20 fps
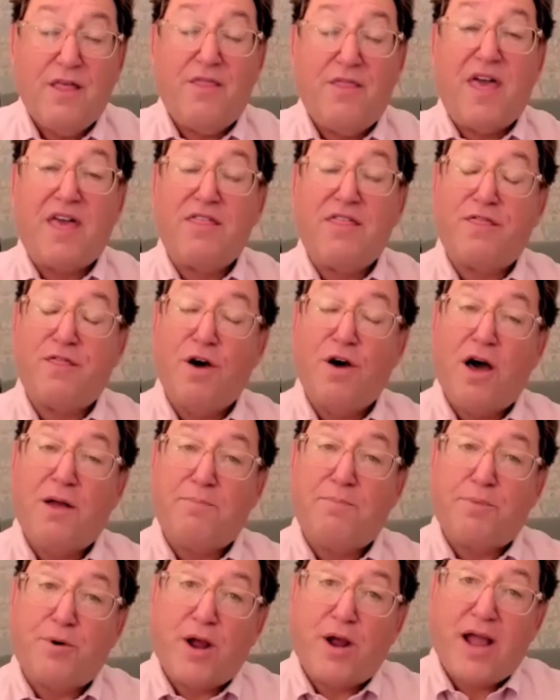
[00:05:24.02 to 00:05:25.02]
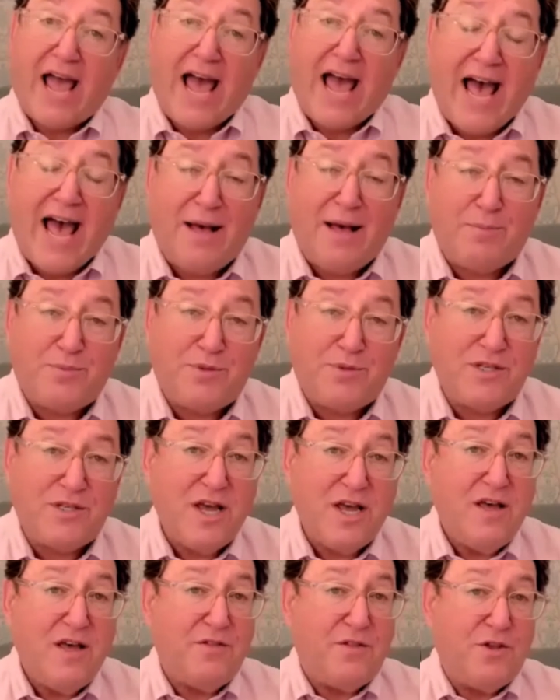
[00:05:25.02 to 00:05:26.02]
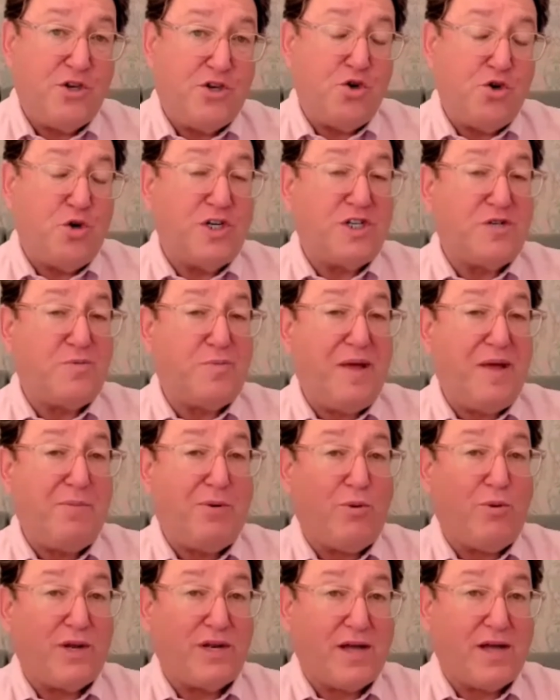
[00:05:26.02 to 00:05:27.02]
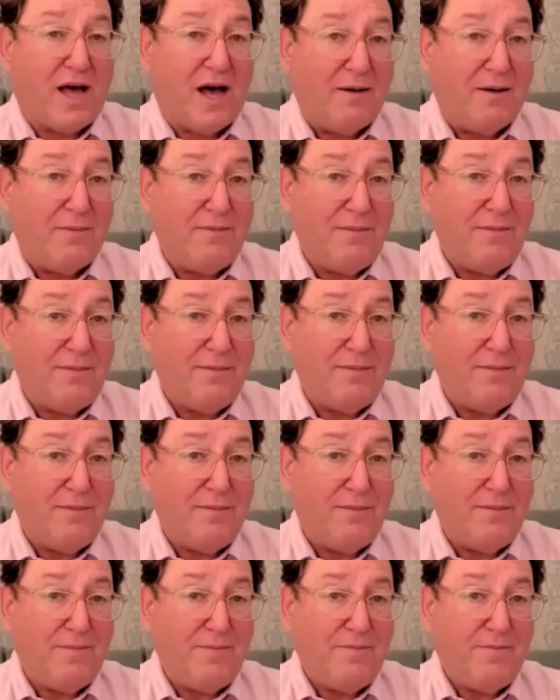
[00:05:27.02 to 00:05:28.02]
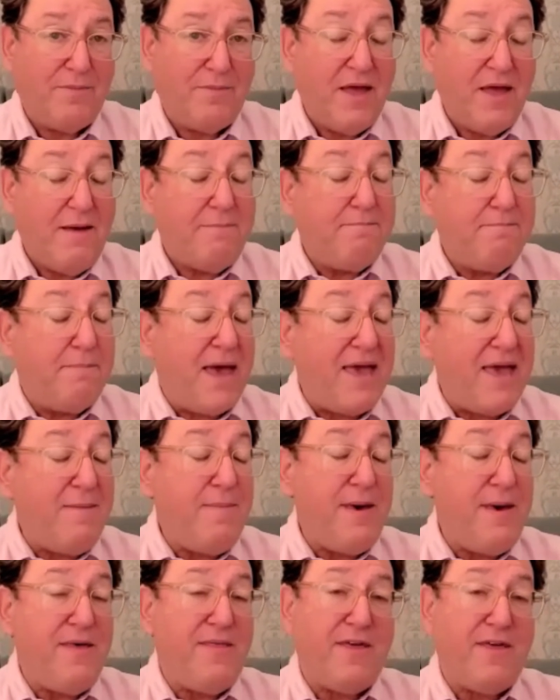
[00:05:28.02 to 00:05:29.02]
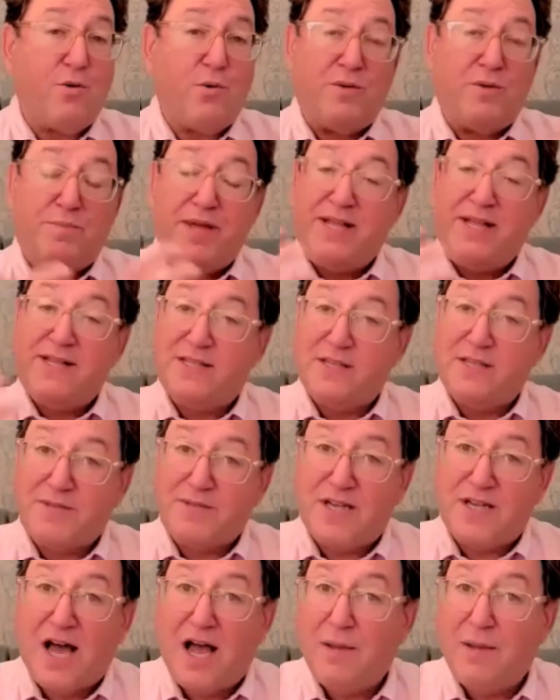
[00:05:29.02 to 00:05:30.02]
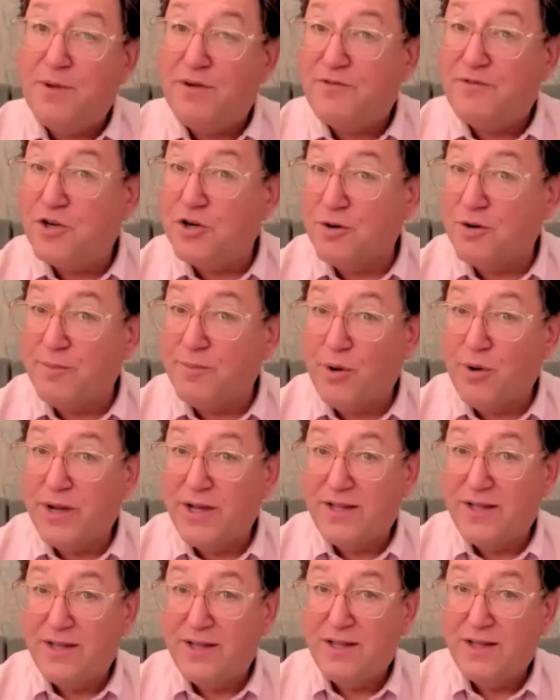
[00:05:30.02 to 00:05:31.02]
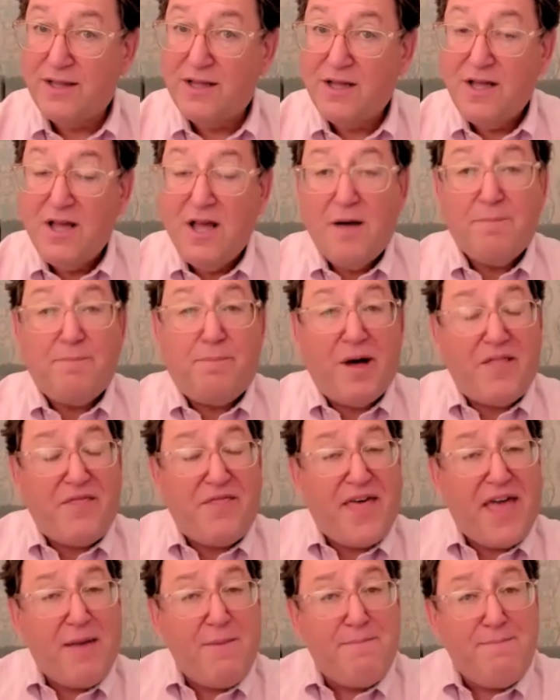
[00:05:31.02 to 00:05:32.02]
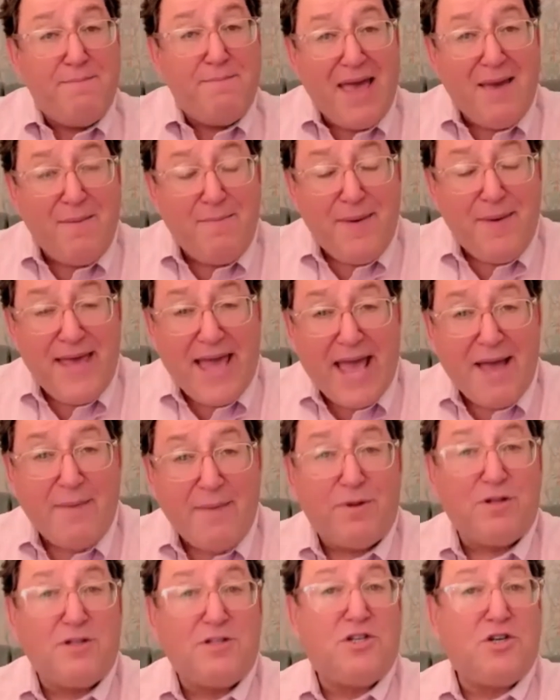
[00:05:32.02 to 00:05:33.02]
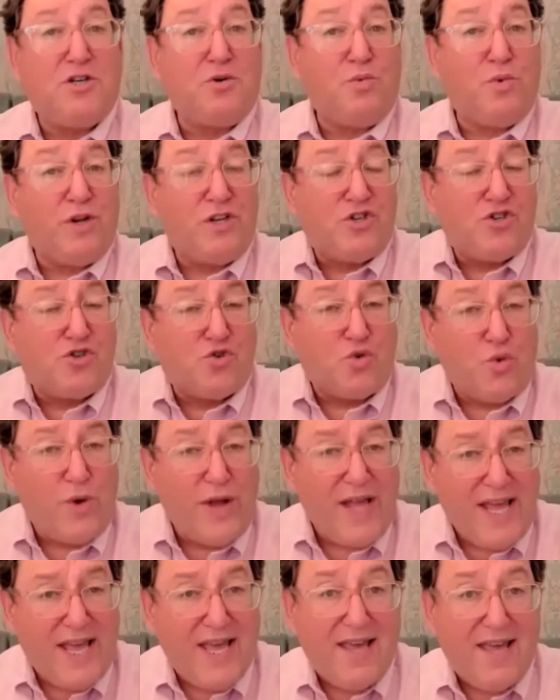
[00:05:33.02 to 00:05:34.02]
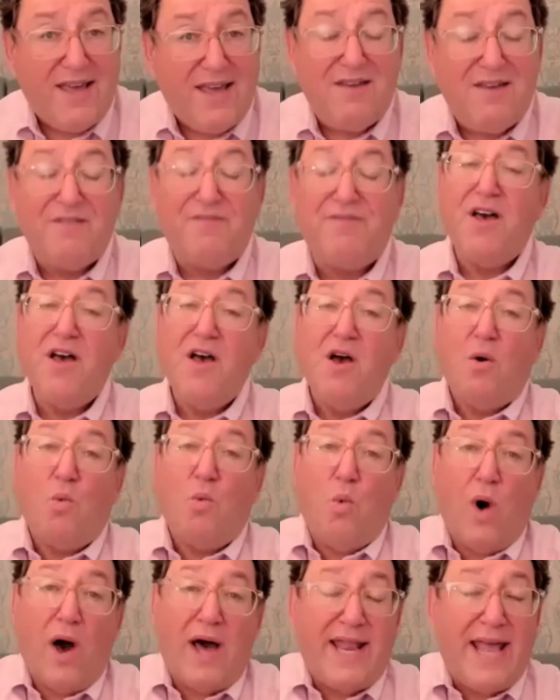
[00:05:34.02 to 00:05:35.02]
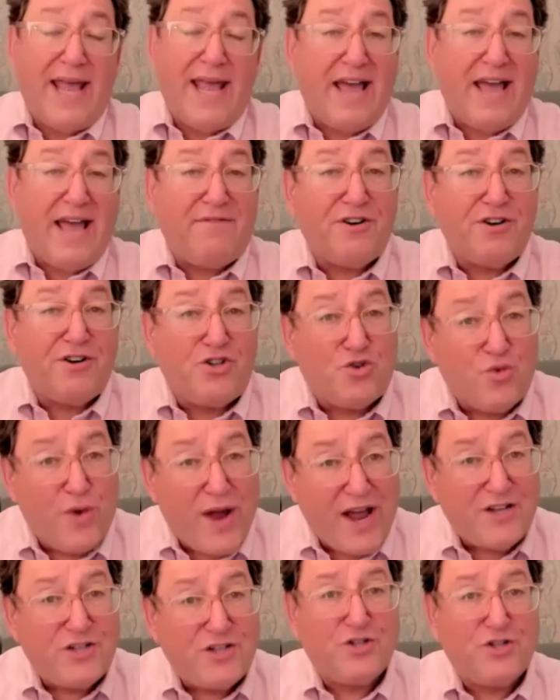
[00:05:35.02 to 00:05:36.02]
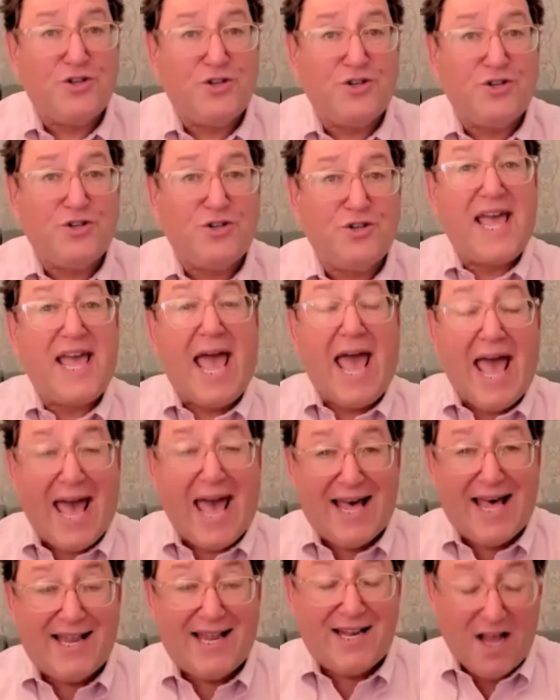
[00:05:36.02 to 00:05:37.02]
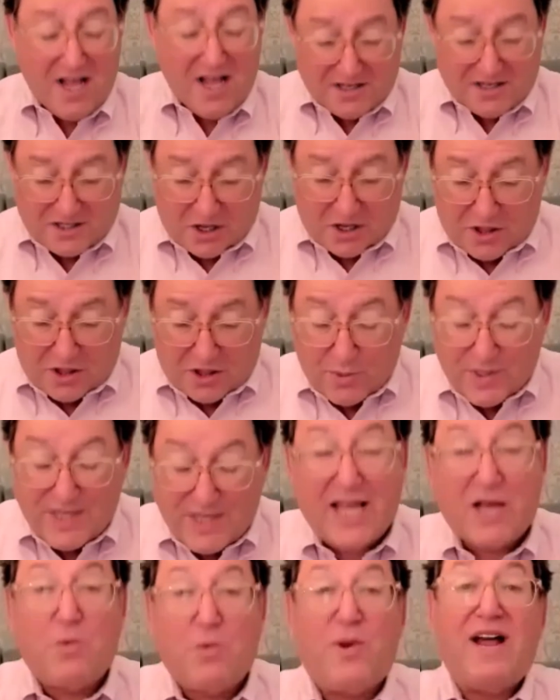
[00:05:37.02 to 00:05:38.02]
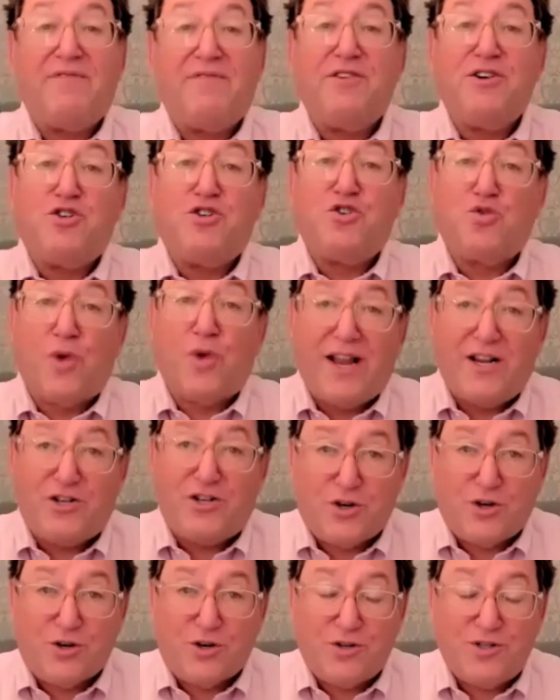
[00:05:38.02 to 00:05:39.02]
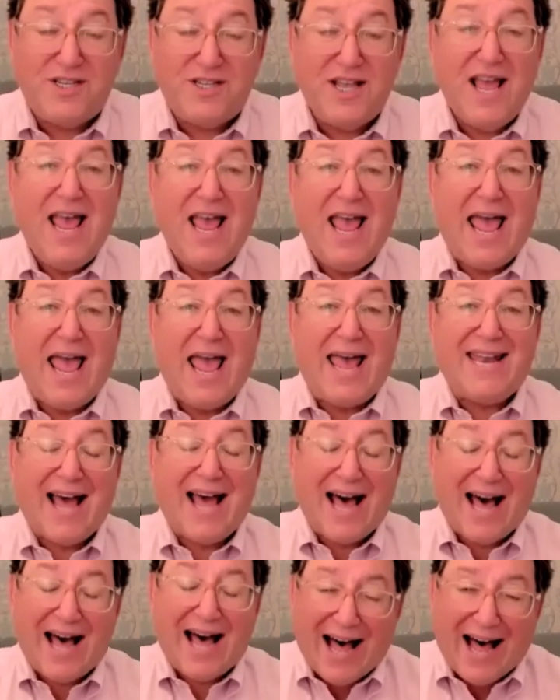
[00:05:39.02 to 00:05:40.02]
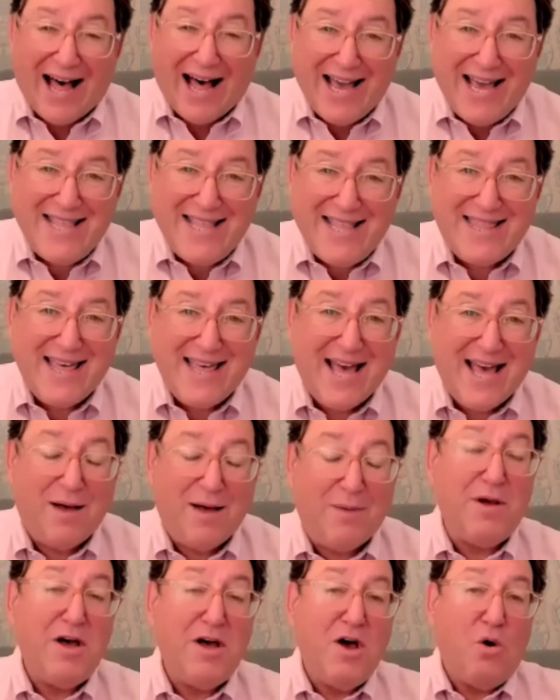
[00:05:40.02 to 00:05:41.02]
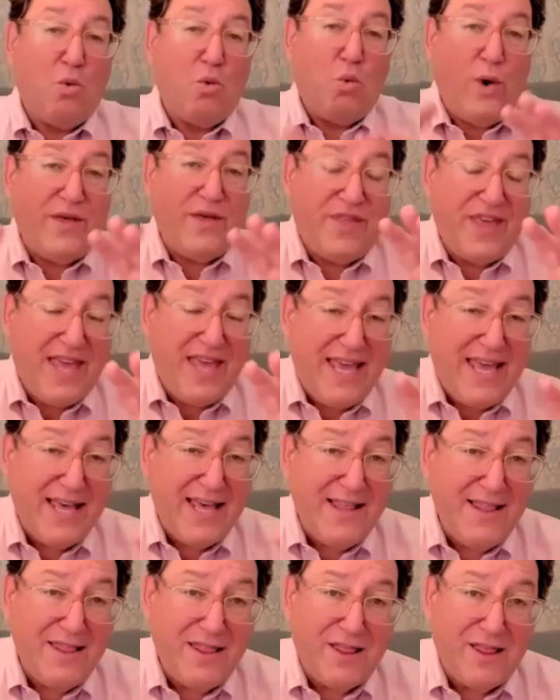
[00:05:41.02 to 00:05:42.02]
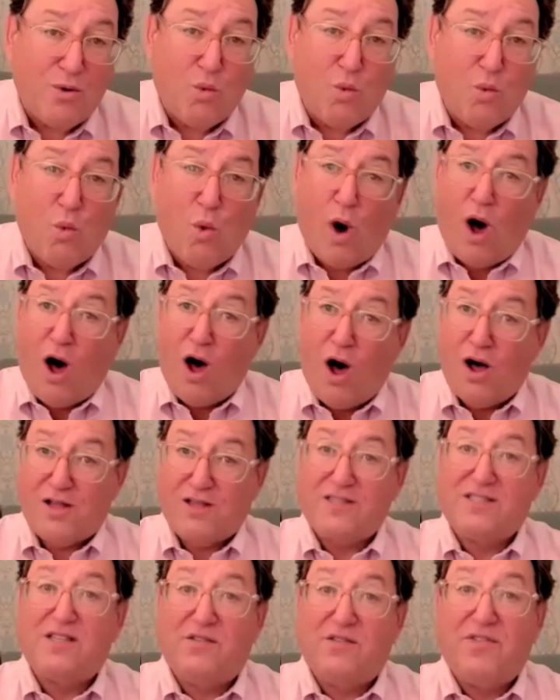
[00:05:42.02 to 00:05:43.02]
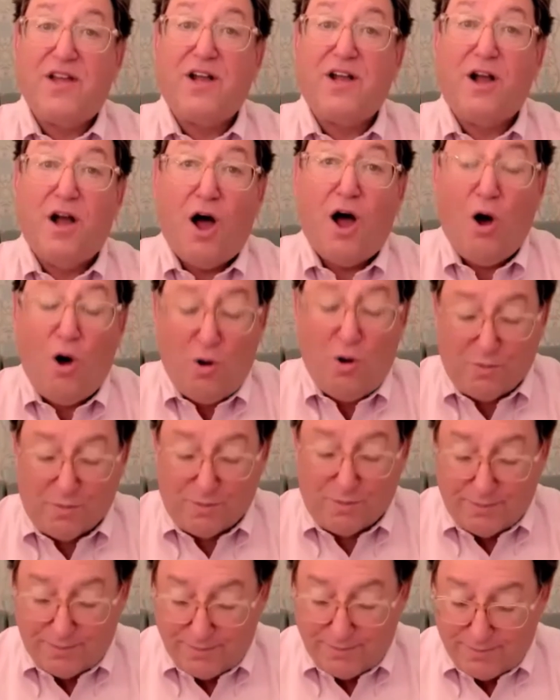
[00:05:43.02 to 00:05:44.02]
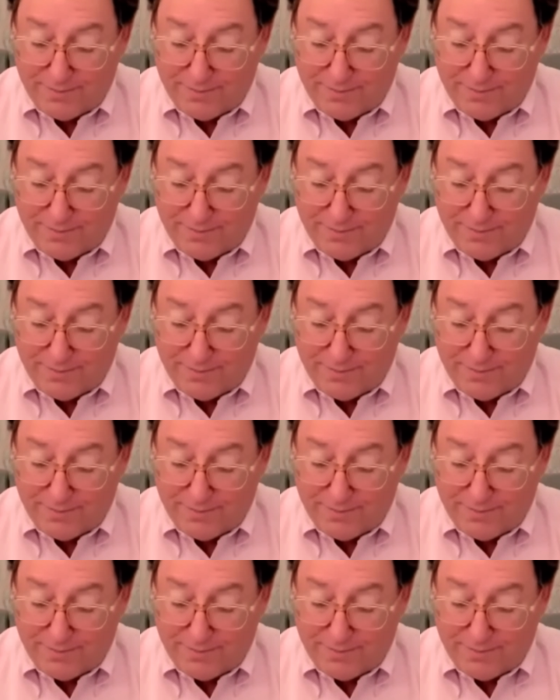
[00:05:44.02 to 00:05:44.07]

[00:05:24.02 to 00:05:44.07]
They thought perhaps the Jewish people would come. Maybe there would be some time of turmoil, but they may be able to retrieve whatever treasures they had. So they would take whatever treasures and hide them within the walls of their home.